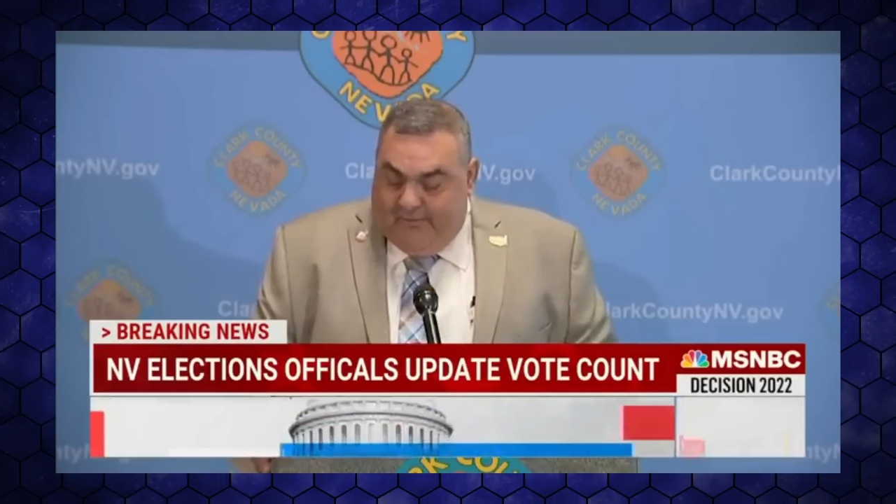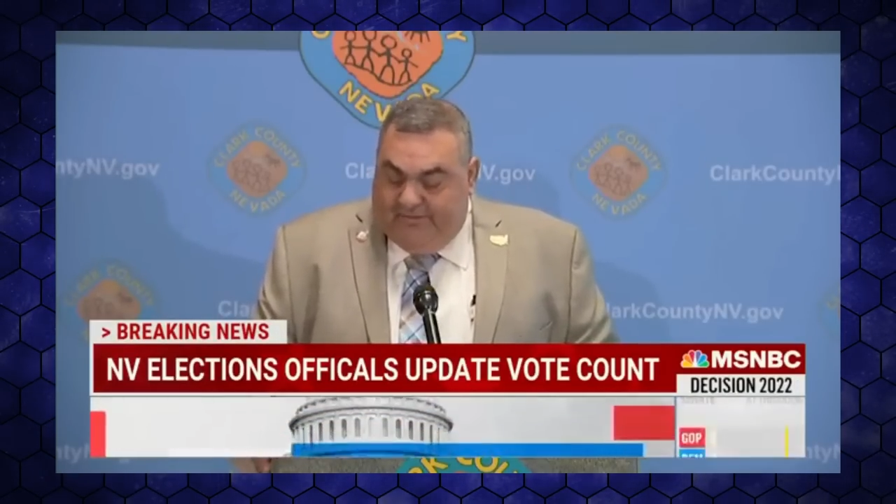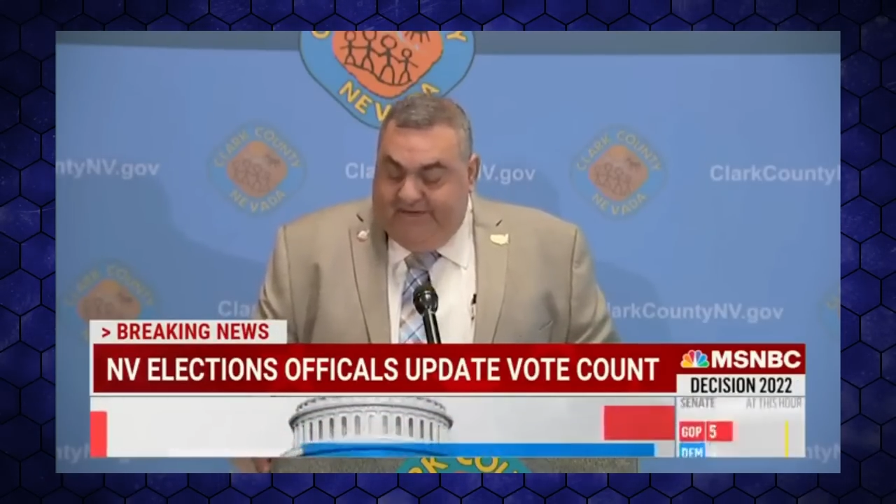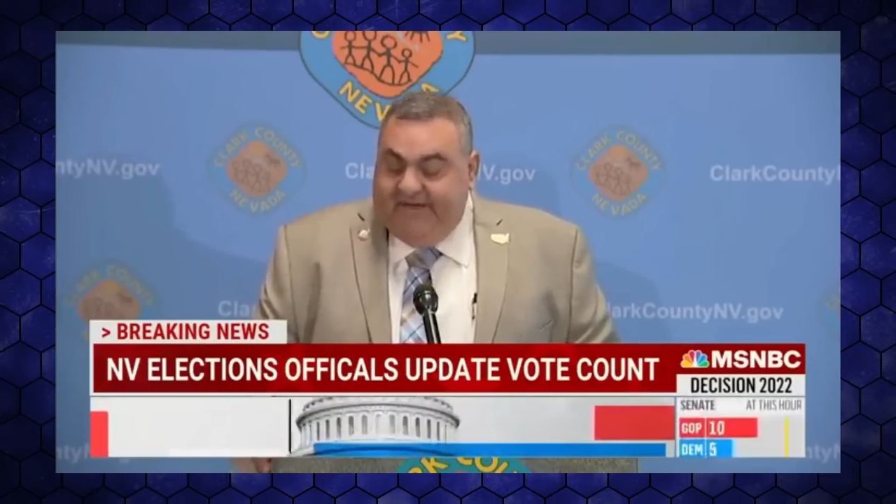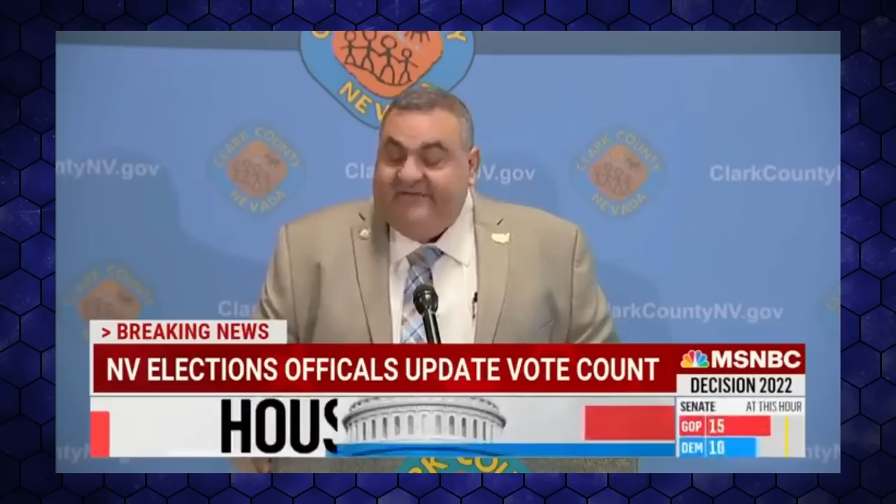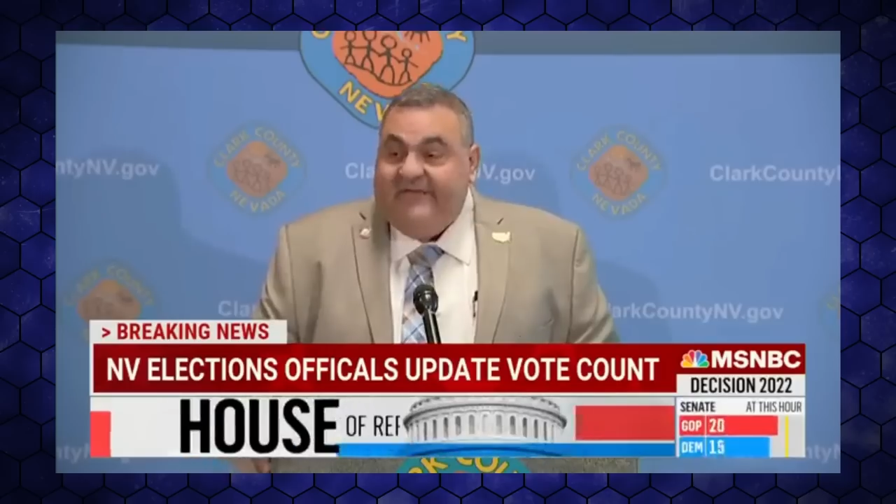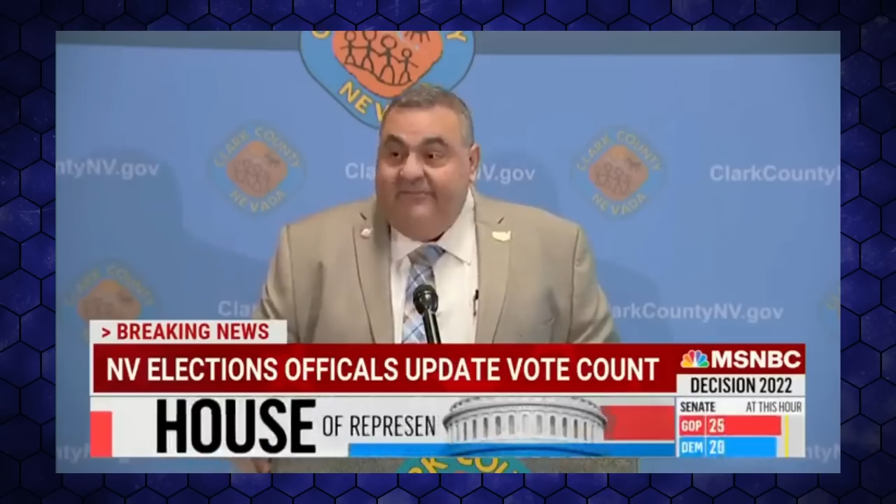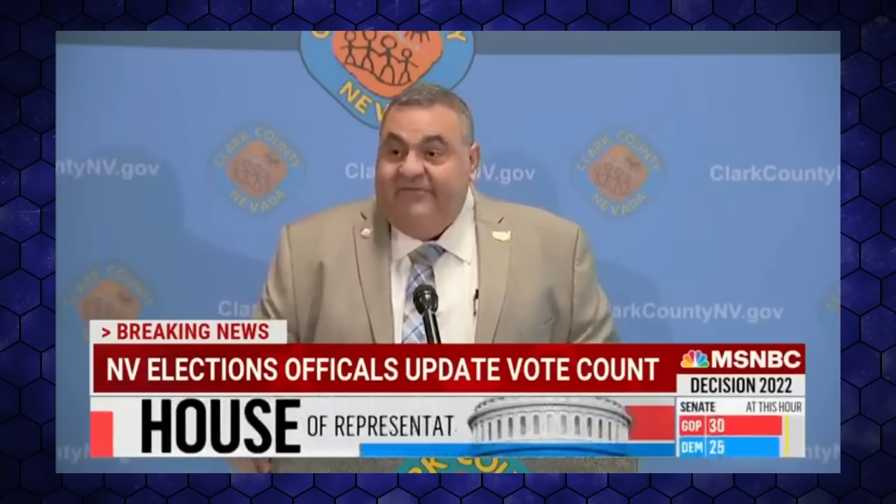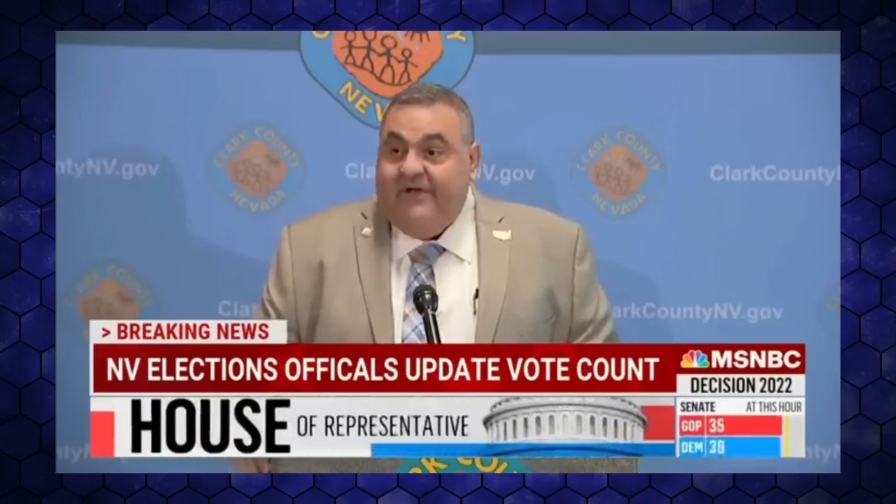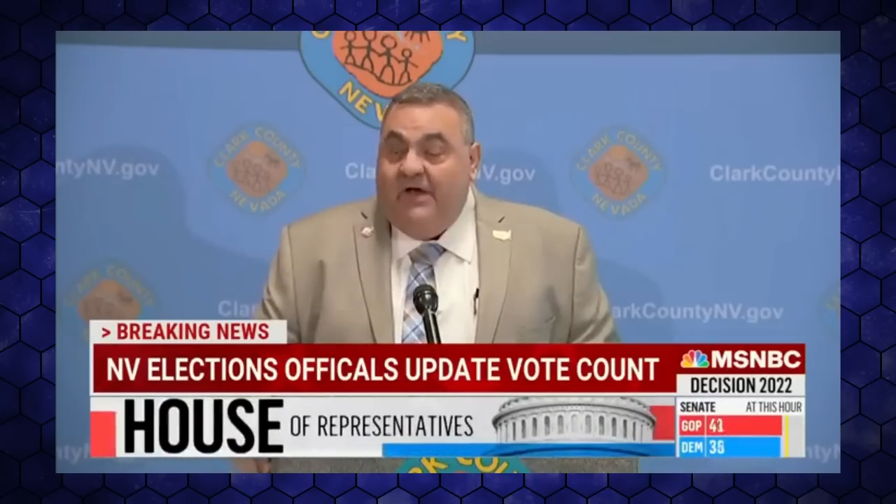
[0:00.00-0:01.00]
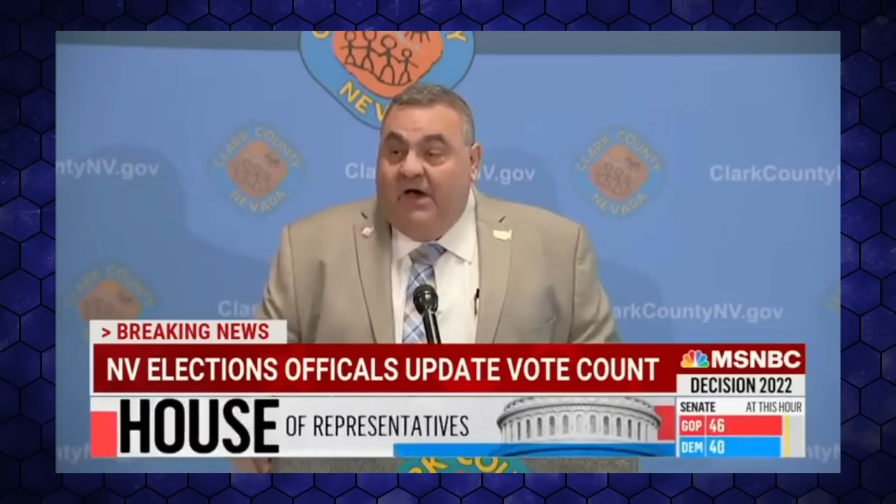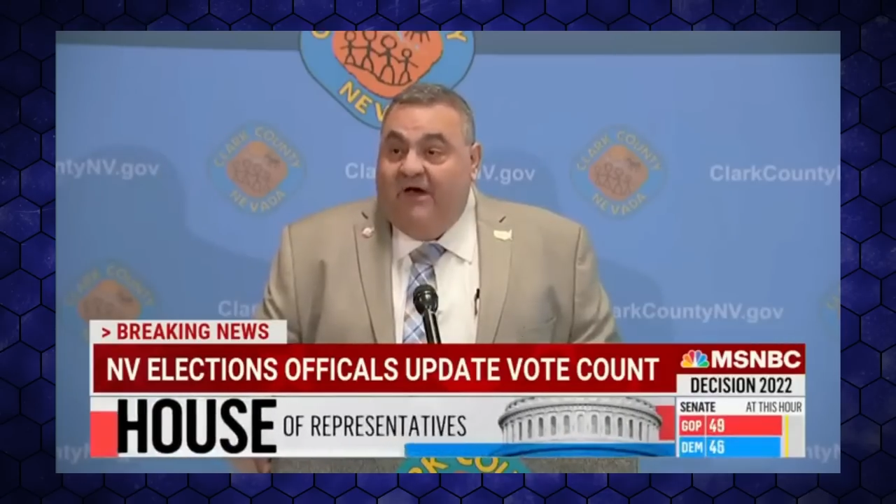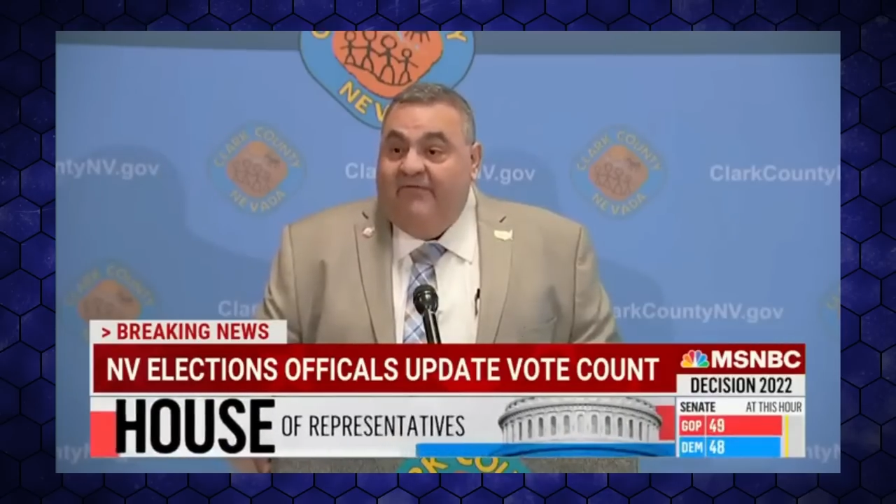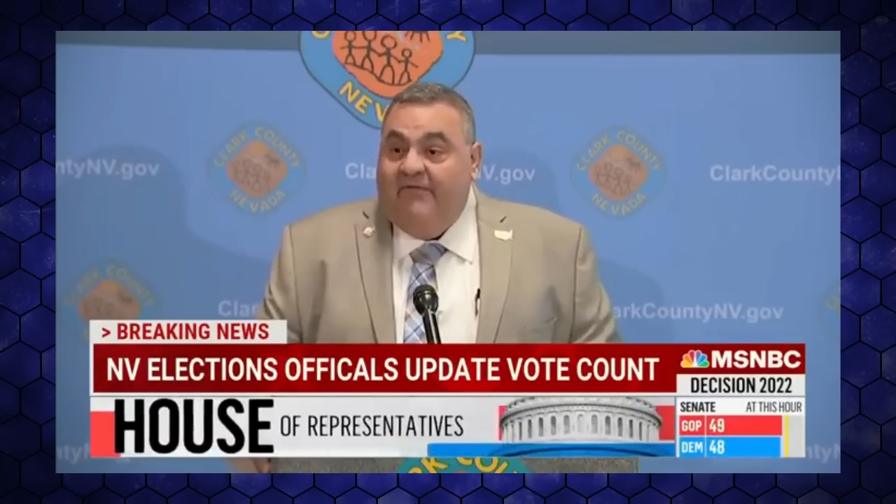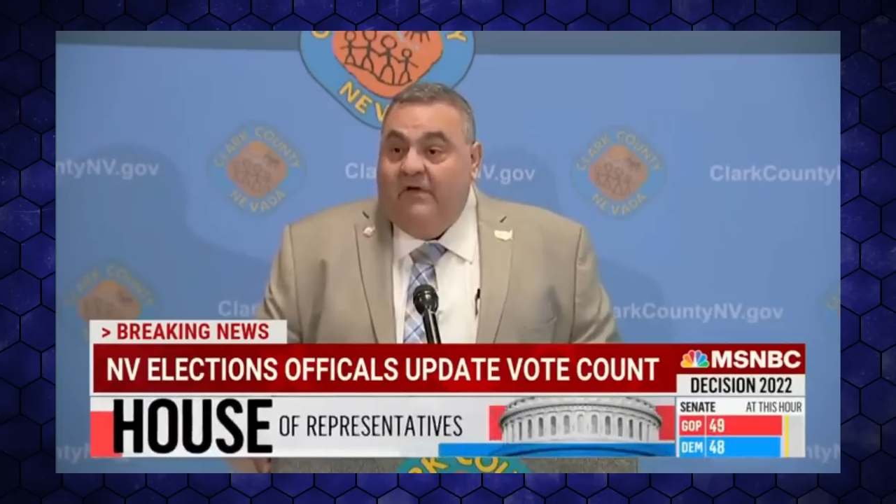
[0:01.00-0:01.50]
With the exception
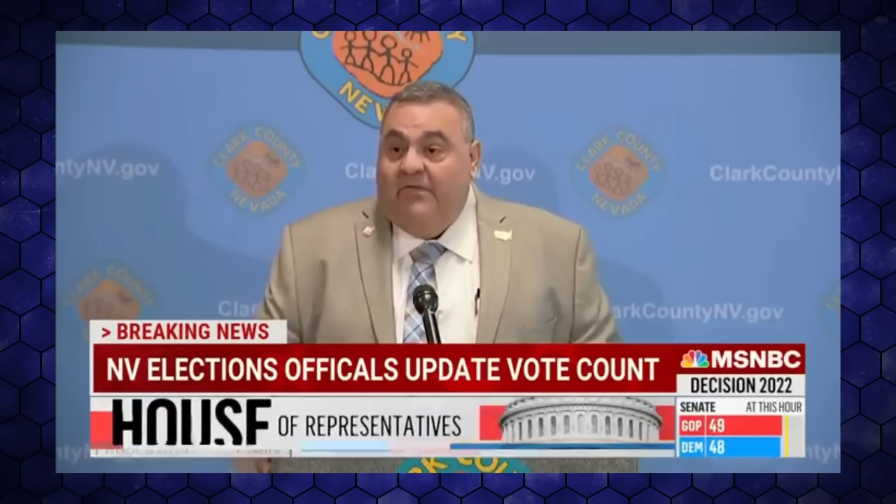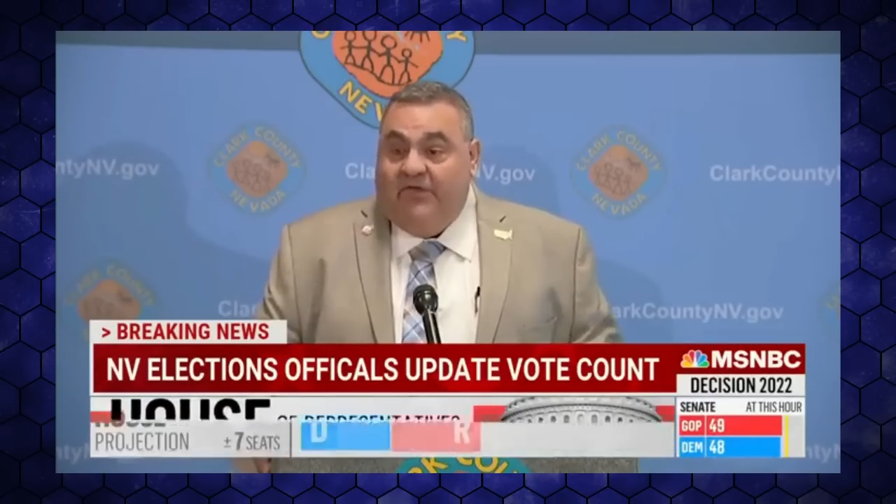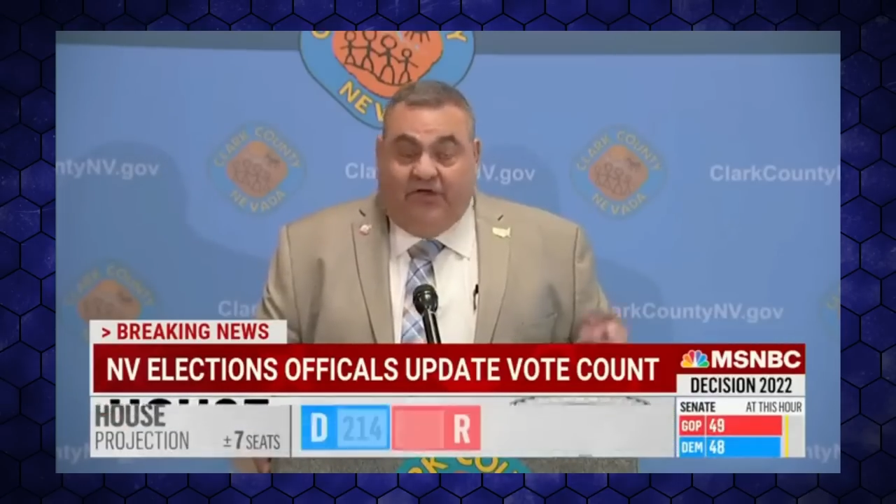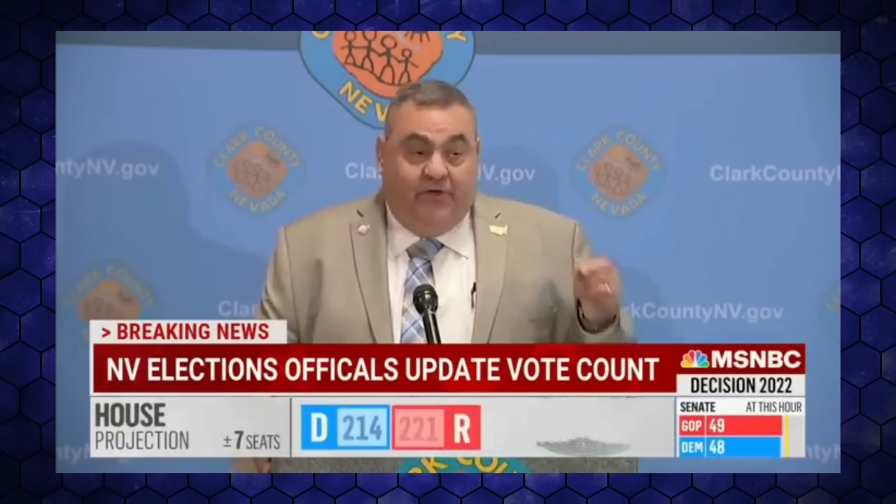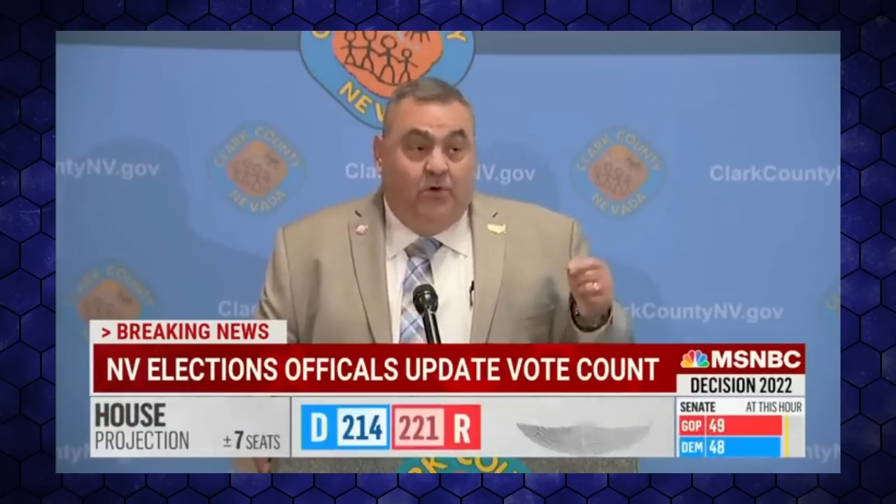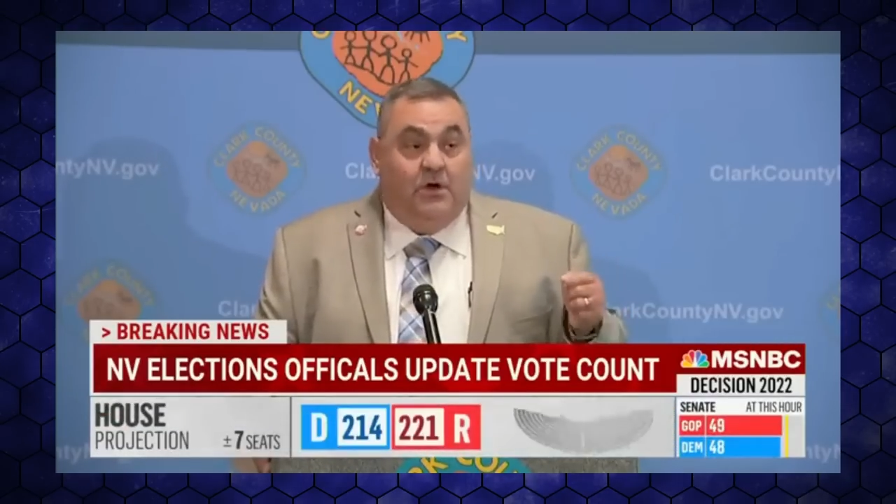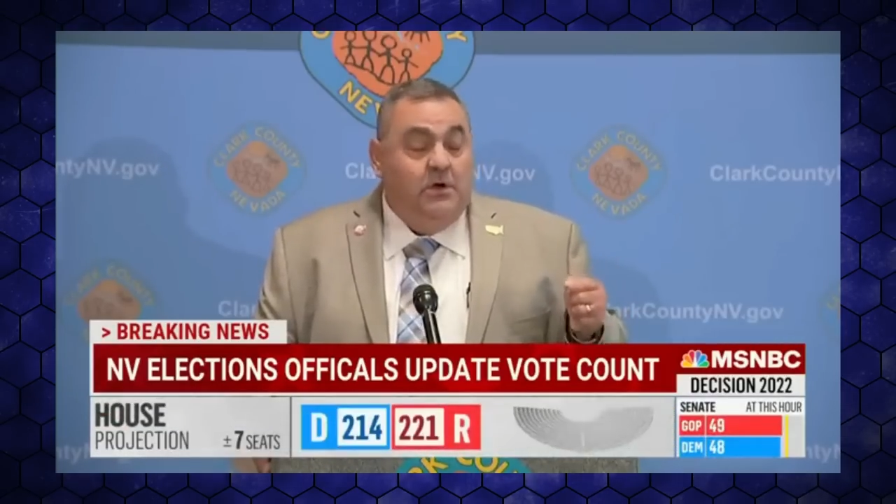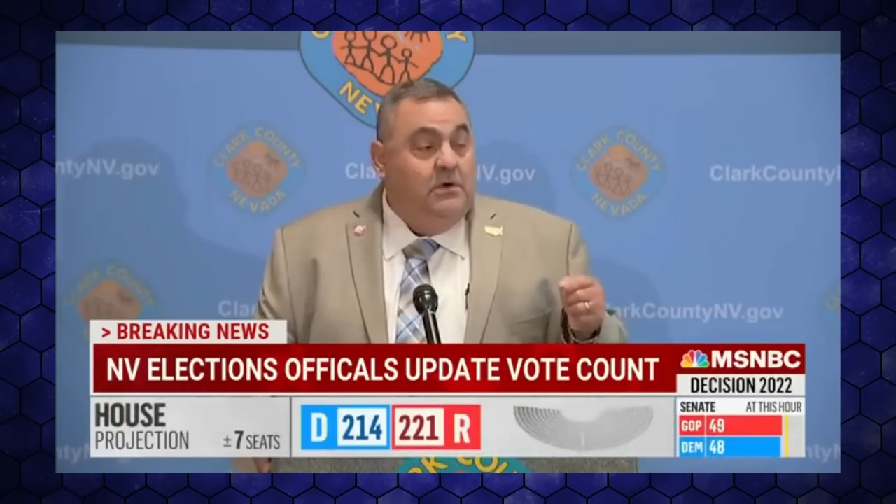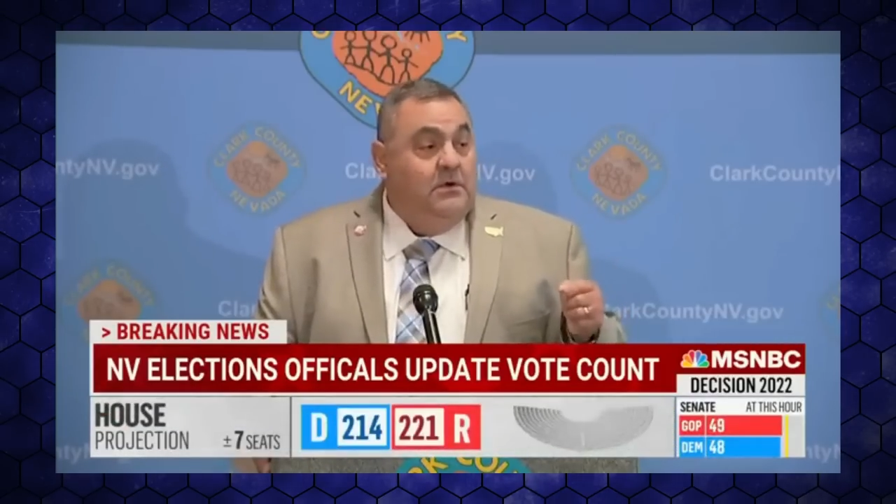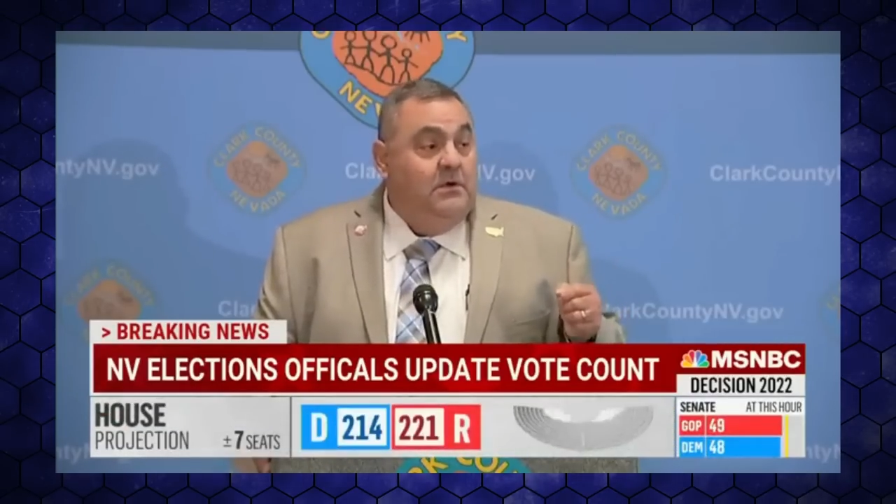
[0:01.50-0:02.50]
of the CURE